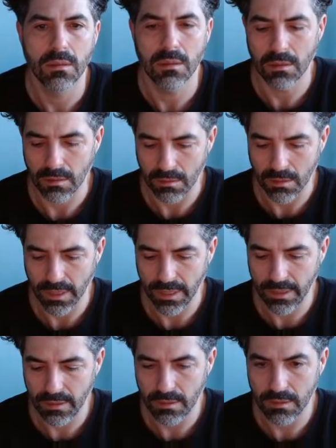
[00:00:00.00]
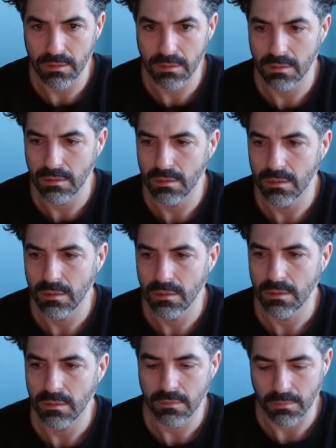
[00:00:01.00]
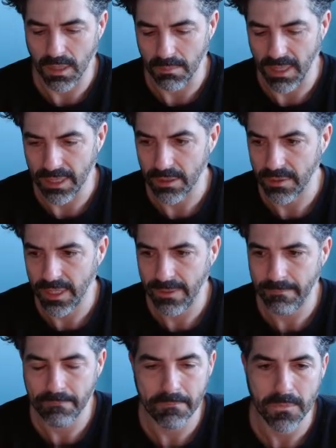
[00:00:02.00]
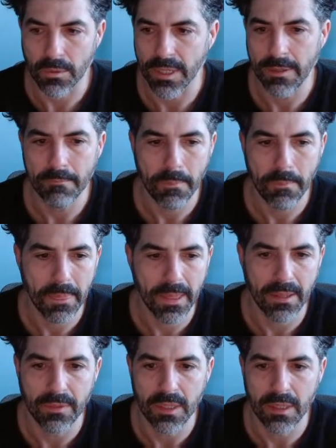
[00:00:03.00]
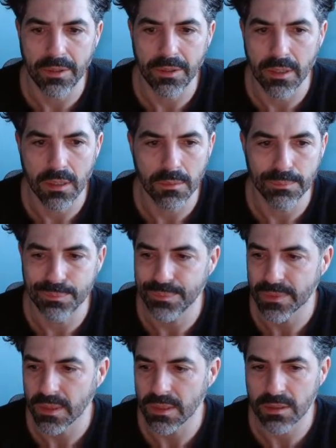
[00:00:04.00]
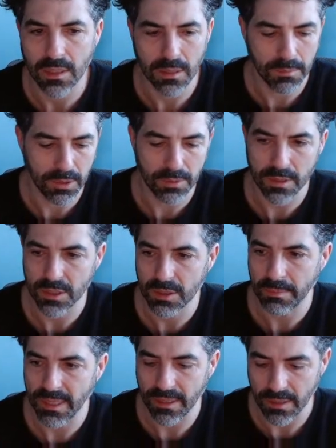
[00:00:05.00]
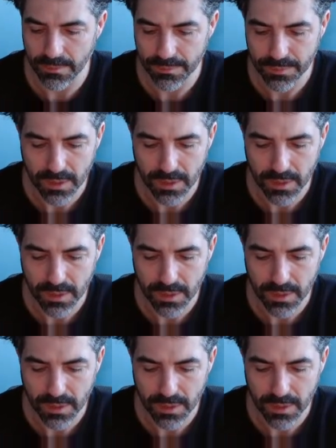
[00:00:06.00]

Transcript: Okay. My bad on that. Okay. And then let's talk about despair.